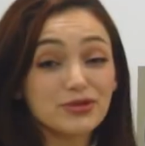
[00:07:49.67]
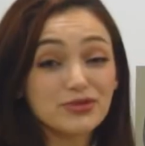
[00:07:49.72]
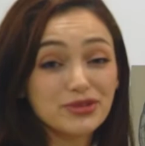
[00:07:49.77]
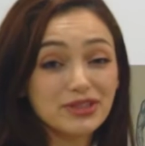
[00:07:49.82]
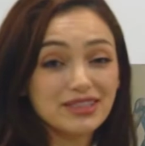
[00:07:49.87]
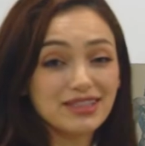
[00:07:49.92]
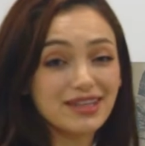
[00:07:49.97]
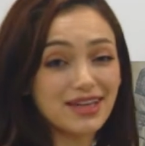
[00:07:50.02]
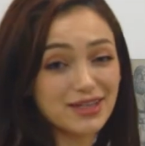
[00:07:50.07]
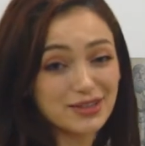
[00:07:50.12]

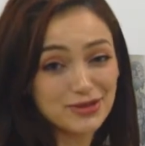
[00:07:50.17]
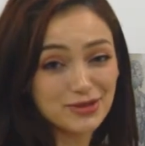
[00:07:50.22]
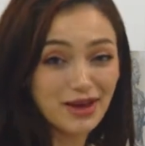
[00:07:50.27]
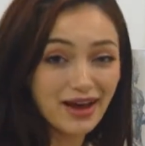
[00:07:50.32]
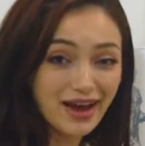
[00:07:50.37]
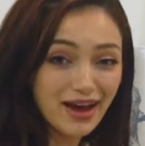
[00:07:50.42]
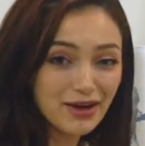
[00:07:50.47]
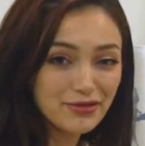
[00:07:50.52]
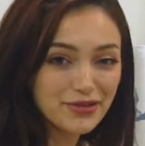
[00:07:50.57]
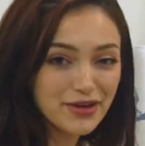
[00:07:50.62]
really like to
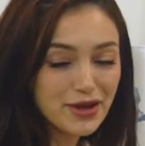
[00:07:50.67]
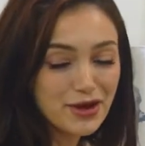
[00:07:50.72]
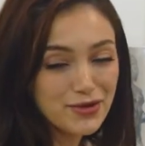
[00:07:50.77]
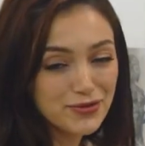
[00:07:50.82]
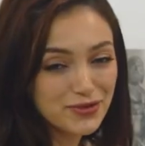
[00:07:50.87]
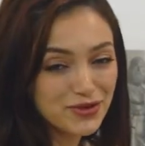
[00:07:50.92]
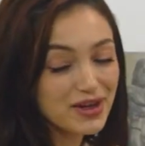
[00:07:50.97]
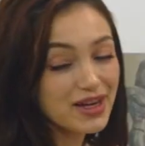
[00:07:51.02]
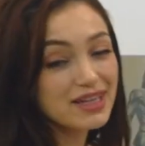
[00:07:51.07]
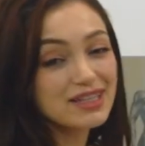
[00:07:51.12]
have
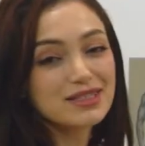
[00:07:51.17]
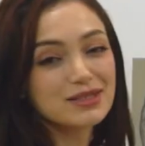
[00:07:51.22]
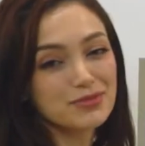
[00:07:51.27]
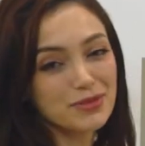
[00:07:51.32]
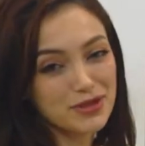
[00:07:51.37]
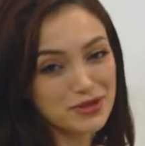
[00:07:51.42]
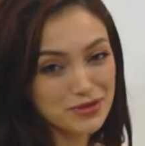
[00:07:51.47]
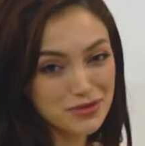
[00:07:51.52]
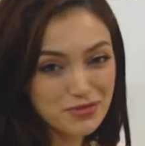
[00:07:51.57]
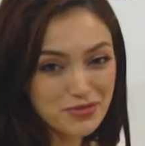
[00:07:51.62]
for any
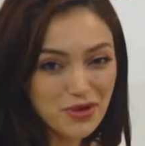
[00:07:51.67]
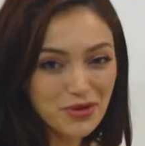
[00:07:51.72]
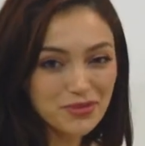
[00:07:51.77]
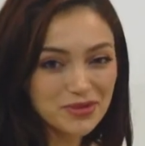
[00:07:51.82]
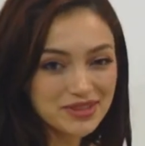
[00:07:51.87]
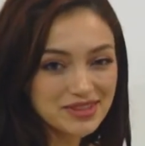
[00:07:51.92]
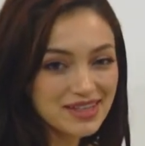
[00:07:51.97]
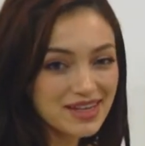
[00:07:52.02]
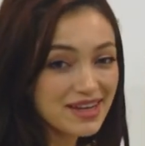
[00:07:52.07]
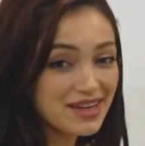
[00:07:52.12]
special
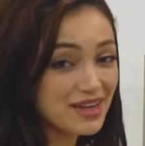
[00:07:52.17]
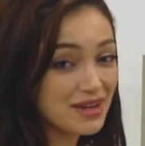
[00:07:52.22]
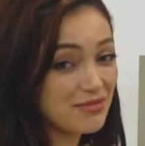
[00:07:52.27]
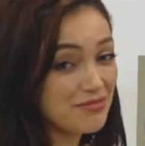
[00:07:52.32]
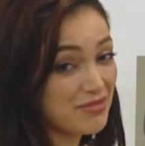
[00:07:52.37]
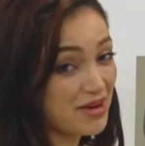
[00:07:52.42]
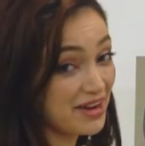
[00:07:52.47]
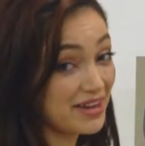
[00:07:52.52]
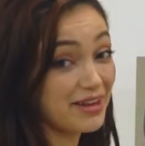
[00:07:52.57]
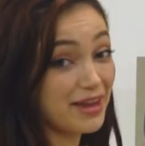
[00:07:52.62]
moment in
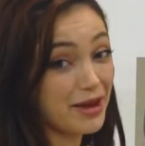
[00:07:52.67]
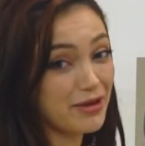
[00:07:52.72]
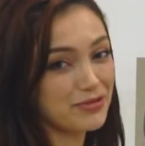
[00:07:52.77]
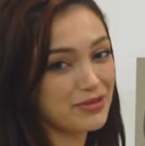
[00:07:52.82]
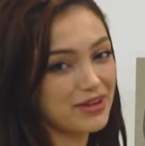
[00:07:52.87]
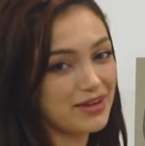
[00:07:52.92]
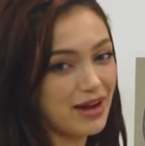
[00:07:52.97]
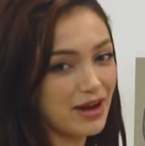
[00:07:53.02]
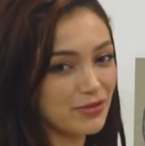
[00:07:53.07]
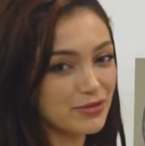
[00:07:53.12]
my life
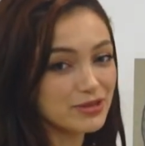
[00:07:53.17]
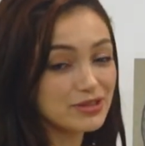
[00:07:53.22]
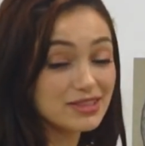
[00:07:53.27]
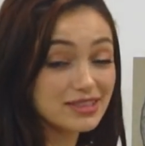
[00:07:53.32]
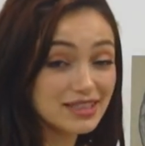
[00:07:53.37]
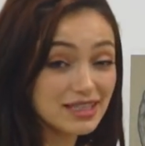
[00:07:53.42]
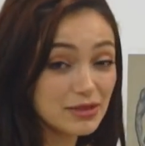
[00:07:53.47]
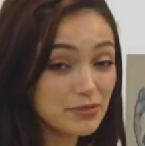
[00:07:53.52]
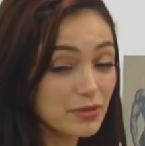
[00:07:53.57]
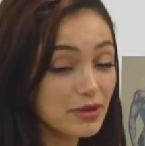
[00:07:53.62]
that I want to
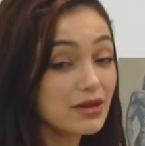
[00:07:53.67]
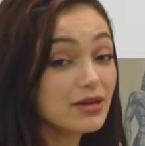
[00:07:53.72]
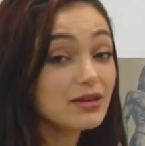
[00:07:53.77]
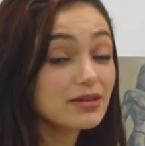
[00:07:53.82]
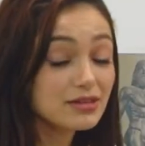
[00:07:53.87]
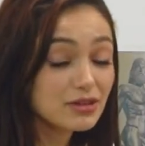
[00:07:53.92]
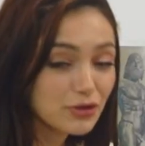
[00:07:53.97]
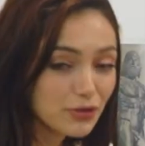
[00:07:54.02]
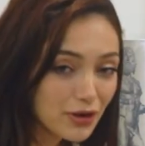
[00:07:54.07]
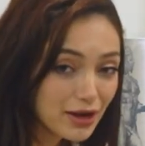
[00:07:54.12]
keep
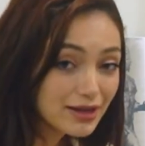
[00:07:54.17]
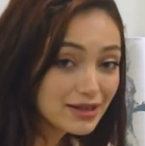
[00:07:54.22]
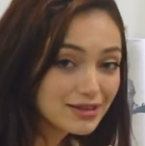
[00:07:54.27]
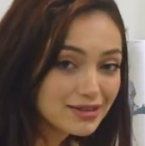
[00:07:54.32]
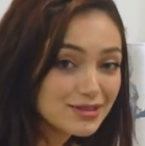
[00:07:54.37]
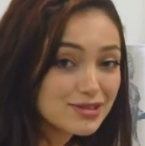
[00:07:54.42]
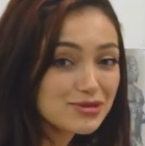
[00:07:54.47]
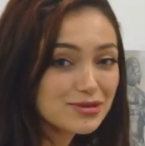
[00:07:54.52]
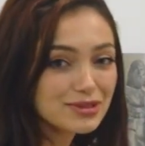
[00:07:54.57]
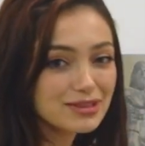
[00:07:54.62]
quite
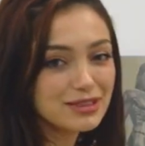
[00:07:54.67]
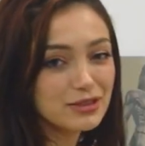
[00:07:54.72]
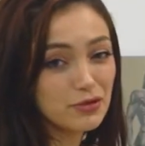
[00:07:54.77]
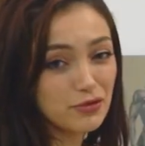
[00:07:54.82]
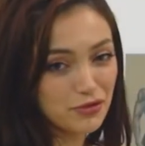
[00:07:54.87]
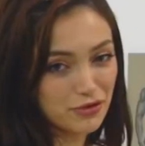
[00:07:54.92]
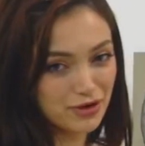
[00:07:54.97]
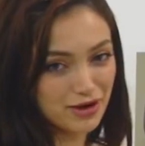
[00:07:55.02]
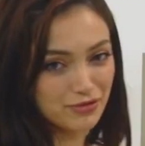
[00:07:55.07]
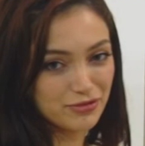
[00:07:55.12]
literally
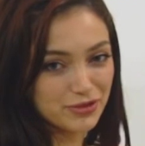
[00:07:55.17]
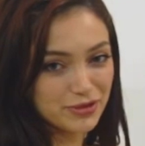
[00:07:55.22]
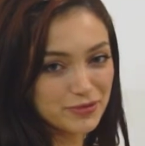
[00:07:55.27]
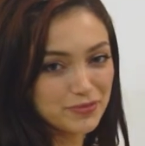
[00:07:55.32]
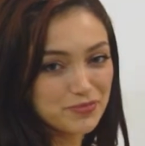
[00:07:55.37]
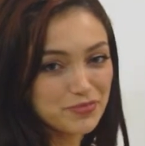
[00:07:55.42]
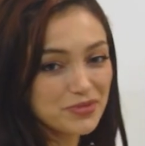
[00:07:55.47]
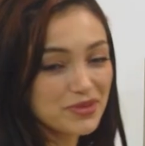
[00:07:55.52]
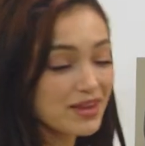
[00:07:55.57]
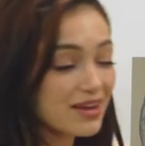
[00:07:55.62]
forever.
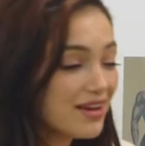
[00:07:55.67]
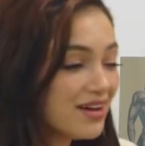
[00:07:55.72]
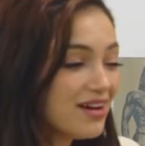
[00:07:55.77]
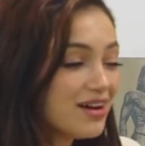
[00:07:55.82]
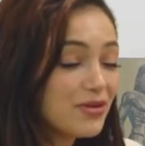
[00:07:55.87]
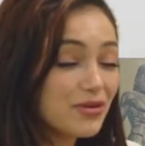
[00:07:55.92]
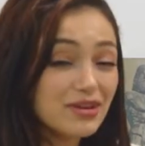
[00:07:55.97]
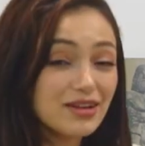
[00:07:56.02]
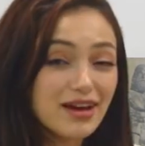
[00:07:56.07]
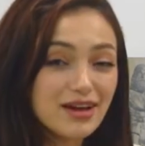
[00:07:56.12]

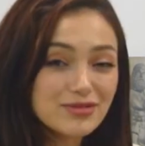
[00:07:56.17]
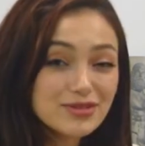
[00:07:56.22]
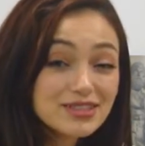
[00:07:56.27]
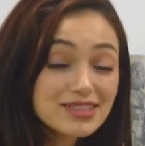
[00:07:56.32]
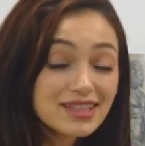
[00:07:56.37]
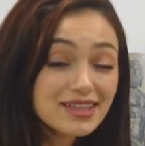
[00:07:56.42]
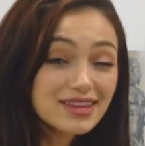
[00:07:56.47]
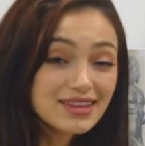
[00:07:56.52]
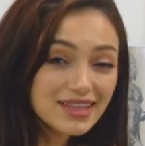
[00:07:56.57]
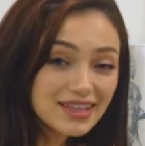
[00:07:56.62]
Well, I want
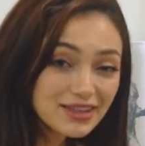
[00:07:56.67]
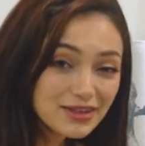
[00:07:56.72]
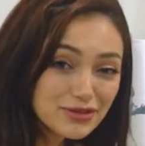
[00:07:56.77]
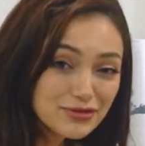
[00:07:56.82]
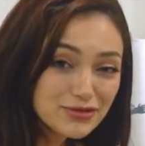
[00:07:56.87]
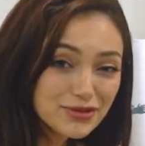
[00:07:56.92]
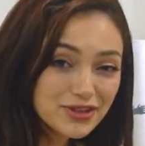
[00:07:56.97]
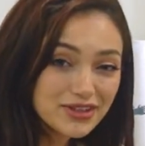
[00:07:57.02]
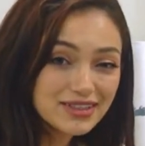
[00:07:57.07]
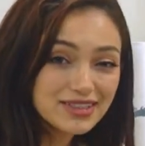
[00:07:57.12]
to thank you
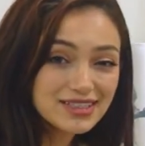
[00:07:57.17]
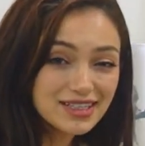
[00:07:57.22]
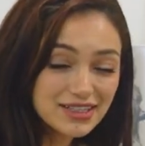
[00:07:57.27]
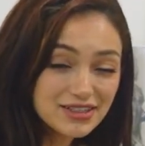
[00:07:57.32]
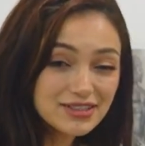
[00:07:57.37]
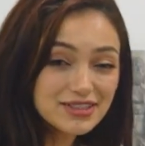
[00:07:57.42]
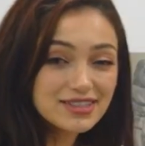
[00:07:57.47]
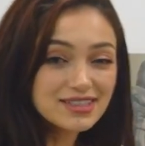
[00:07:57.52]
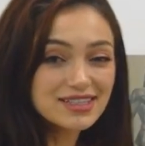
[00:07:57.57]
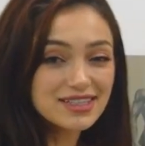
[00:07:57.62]
for your
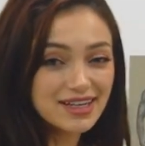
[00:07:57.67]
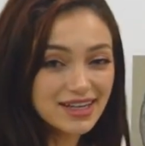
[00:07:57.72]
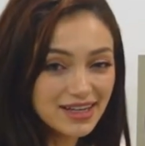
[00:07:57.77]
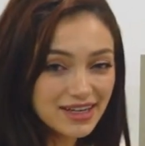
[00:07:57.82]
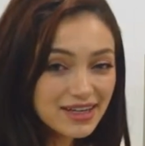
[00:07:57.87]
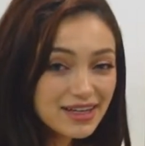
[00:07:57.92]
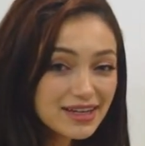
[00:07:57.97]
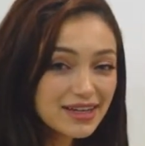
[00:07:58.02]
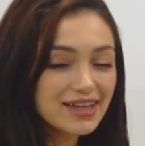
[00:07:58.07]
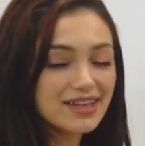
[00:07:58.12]
attention
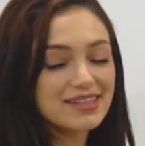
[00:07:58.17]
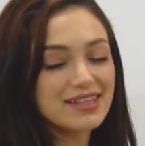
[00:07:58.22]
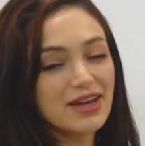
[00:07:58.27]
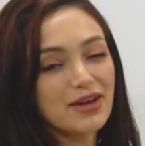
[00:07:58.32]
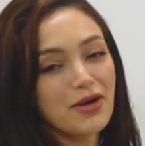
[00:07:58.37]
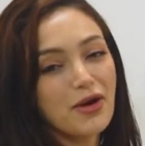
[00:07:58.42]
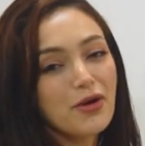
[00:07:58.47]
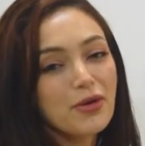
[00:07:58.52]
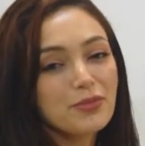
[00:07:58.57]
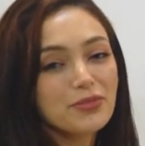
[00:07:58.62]
today, and I
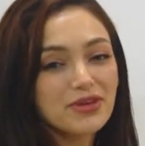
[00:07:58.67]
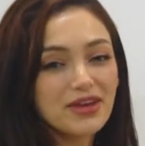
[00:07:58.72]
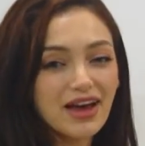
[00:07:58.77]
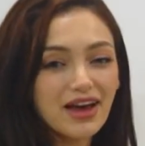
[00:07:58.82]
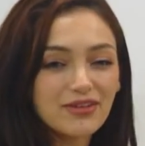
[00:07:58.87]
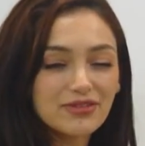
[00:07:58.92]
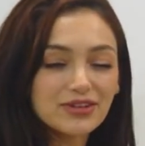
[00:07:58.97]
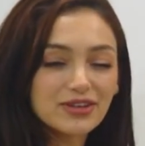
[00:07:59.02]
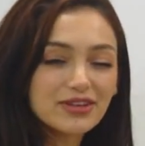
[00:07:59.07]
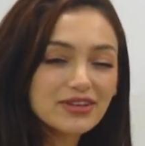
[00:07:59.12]
hope you
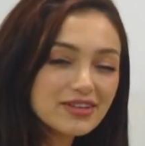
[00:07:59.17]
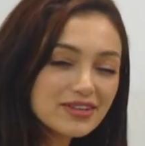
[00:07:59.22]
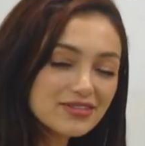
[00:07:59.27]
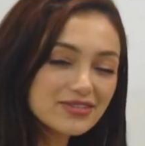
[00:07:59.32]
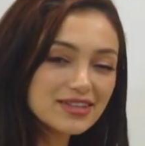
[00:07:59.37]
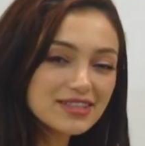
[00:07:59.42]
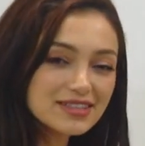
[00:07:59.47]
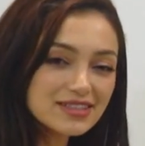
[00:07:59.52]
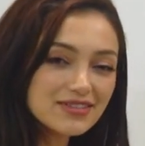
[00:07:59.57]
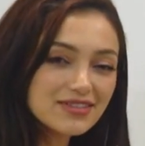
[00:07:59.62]
have a good
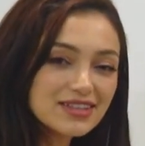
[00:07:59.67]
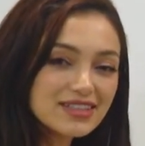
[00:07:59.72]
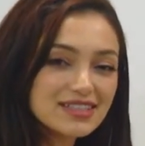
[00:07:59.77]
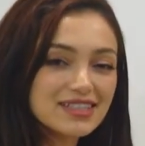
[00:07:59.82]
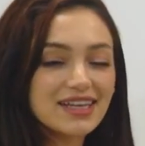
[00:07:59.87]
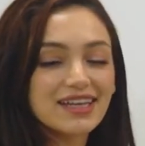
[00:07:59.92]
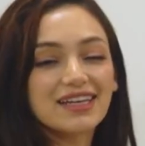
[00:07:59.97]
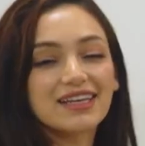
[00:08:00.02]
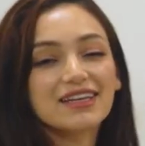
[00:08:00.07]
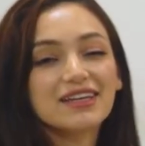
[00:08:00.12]
rest of the
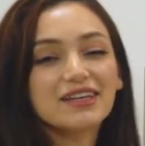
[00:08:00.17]
day.